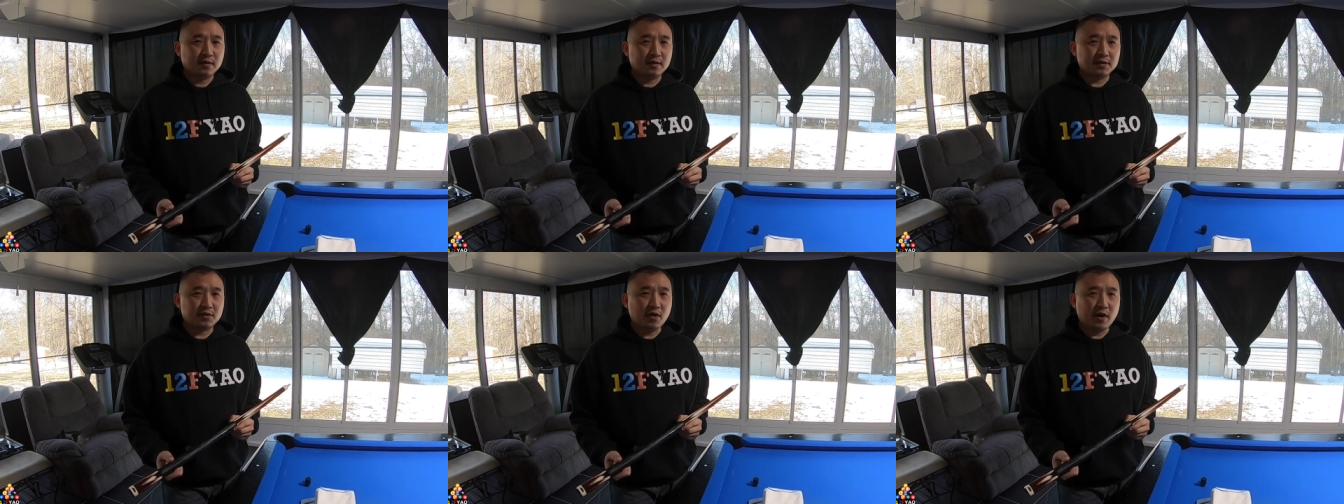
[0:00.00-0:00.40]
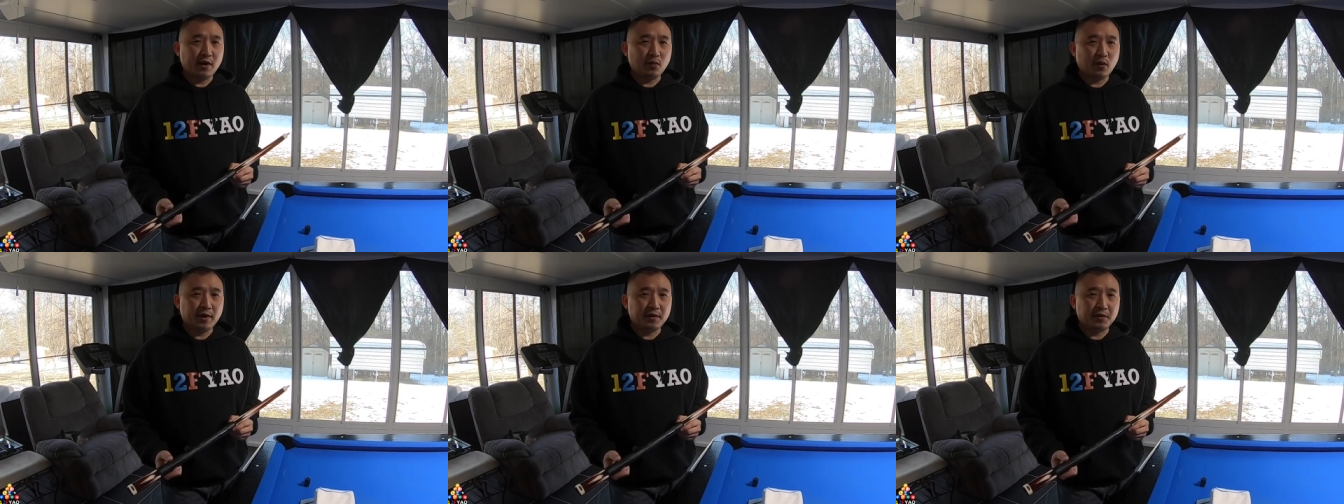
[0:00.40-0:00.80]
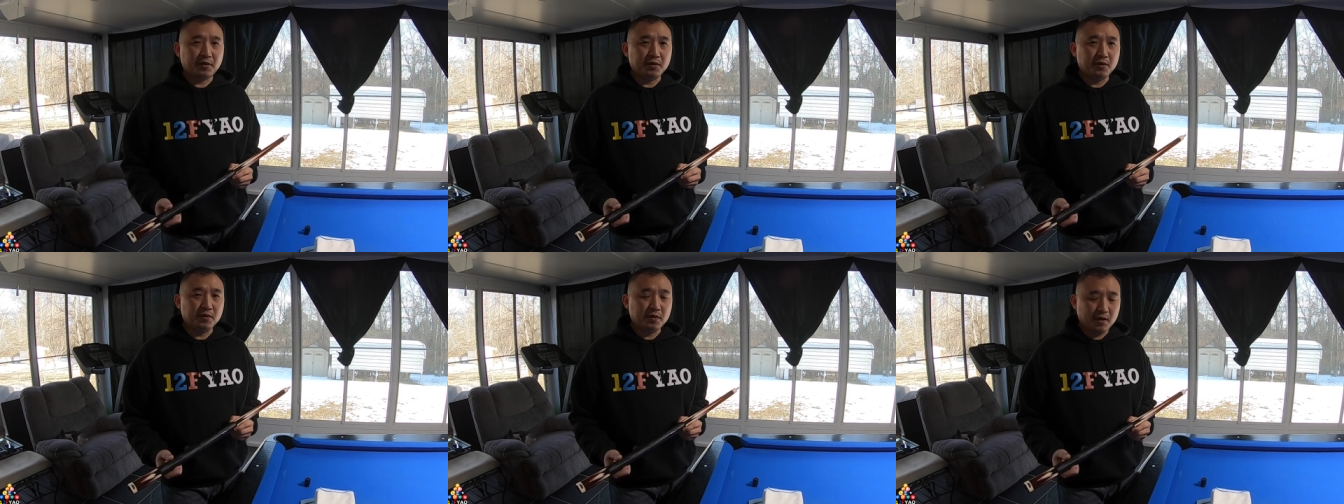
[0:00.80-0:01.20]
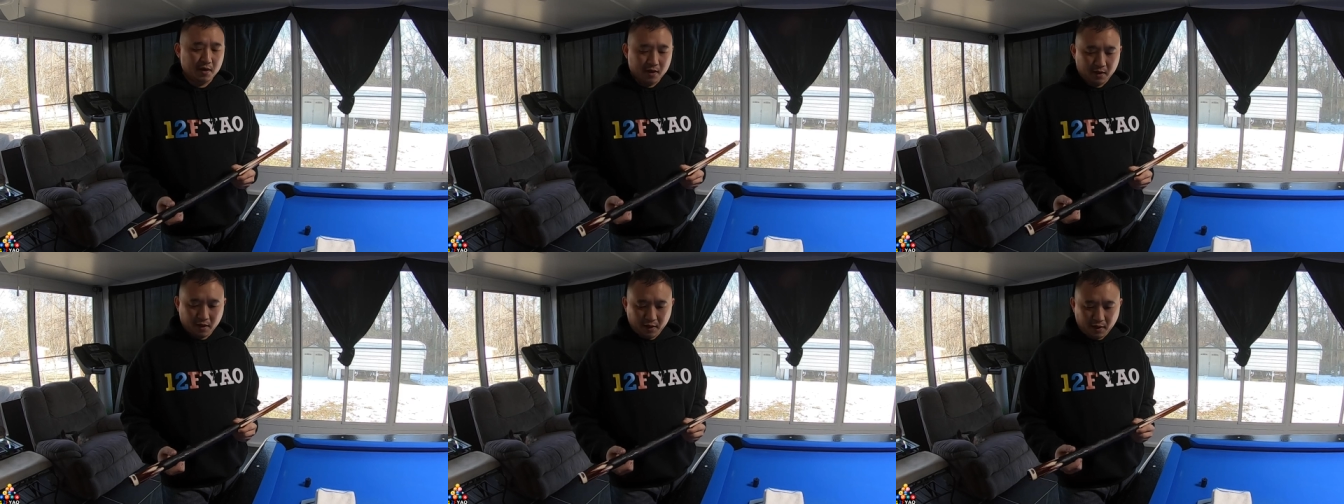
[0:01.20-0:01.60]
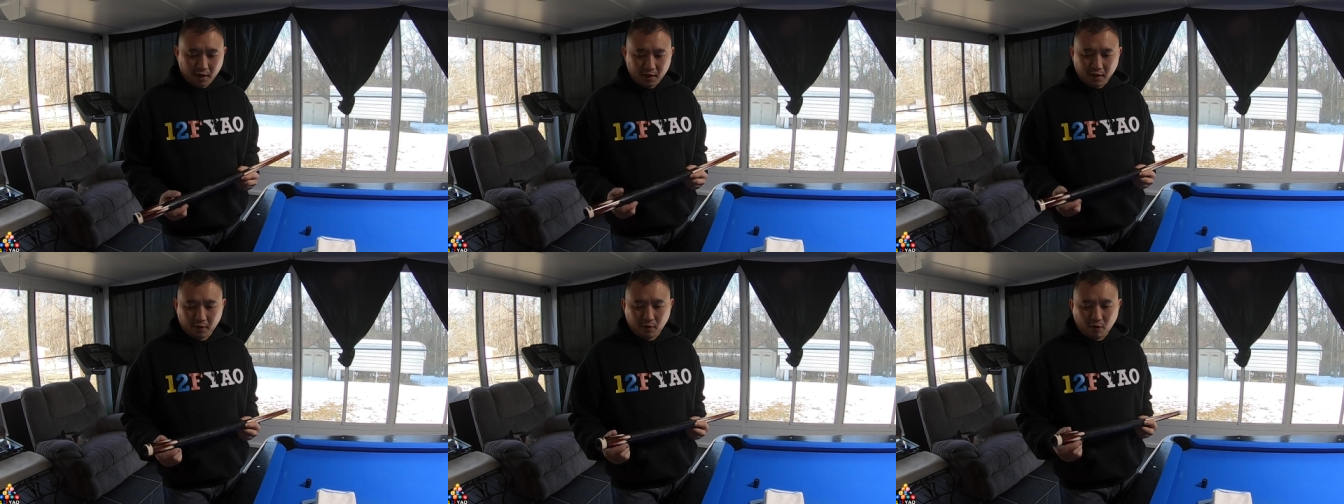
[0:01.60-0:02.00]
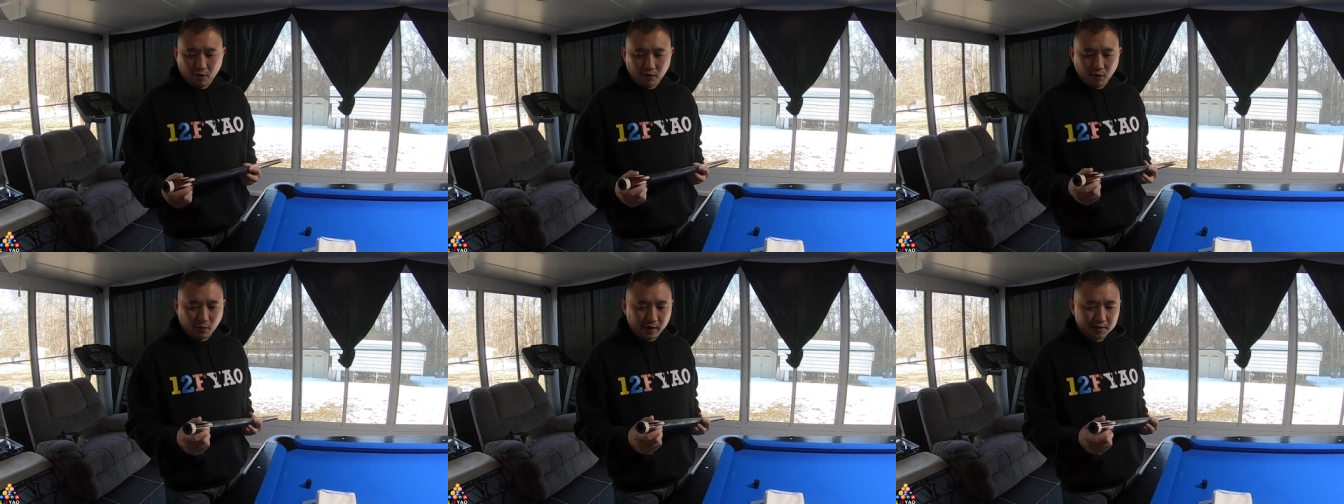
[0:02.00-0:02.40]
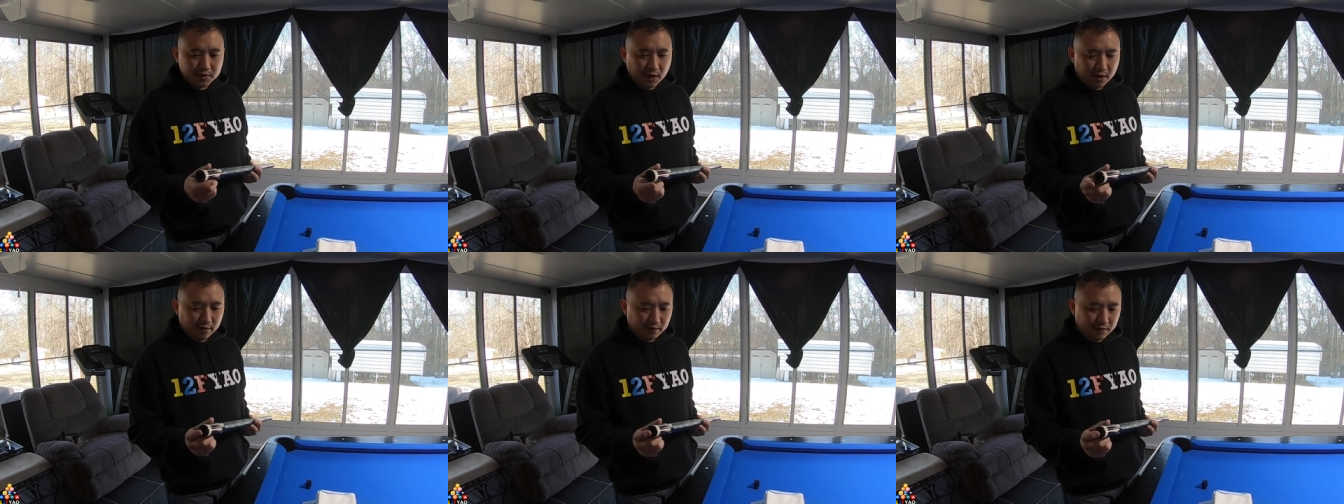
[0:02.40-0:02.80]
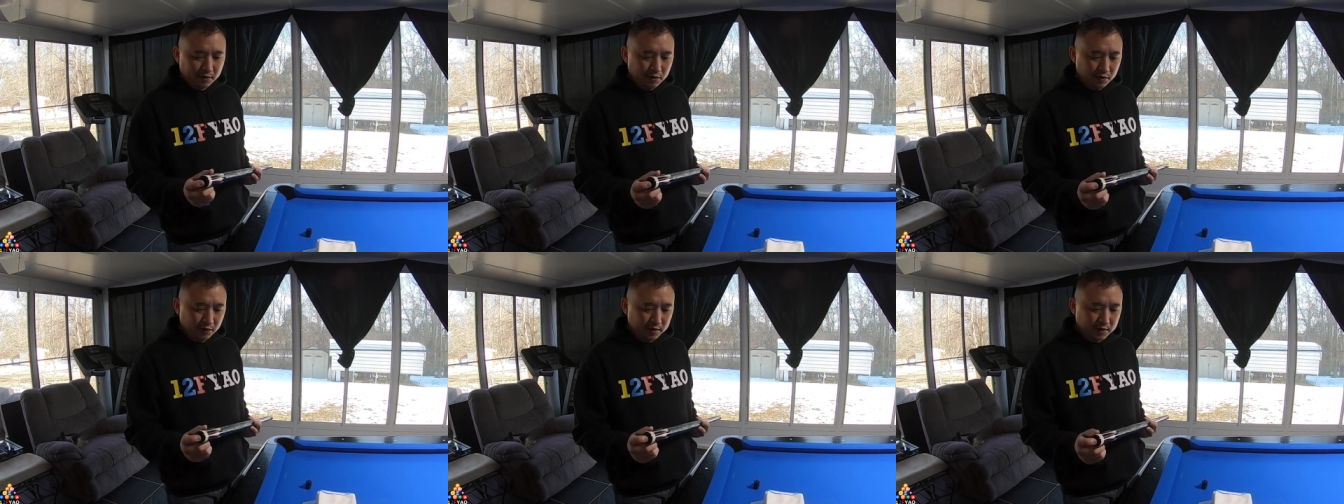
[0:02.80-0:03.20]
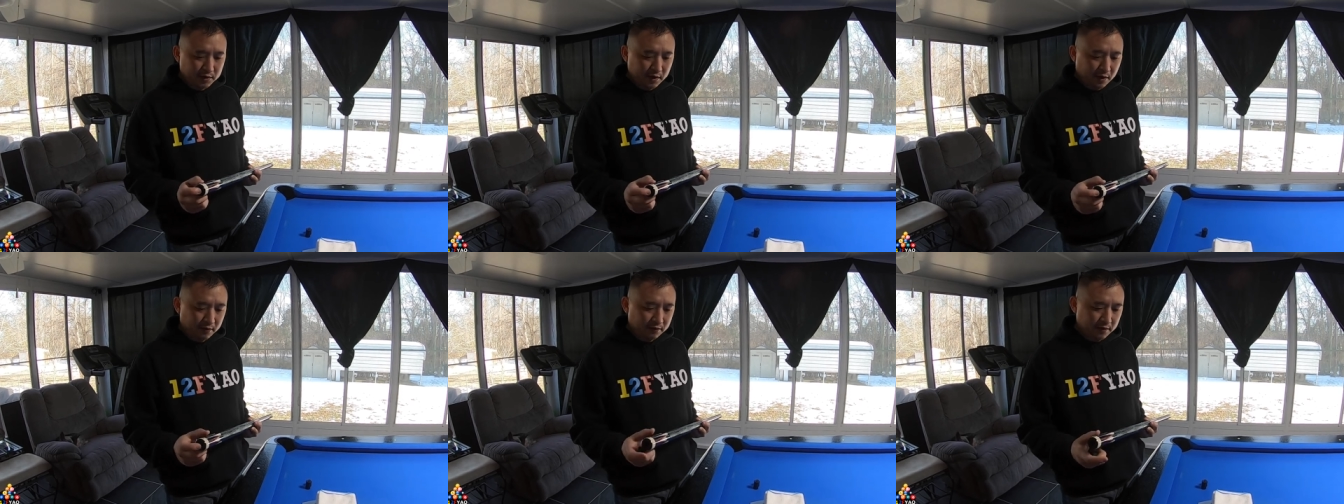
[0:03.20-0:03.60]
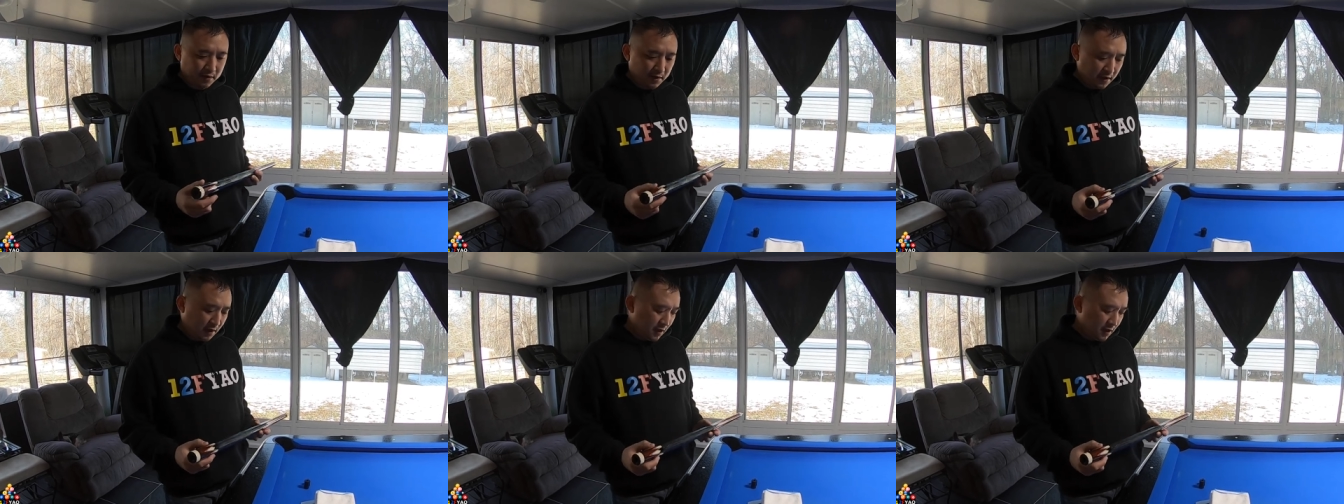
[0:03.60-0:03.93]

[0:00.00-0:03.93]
Let's go ahead weigh the cue and I got all the weights out of the cue itself.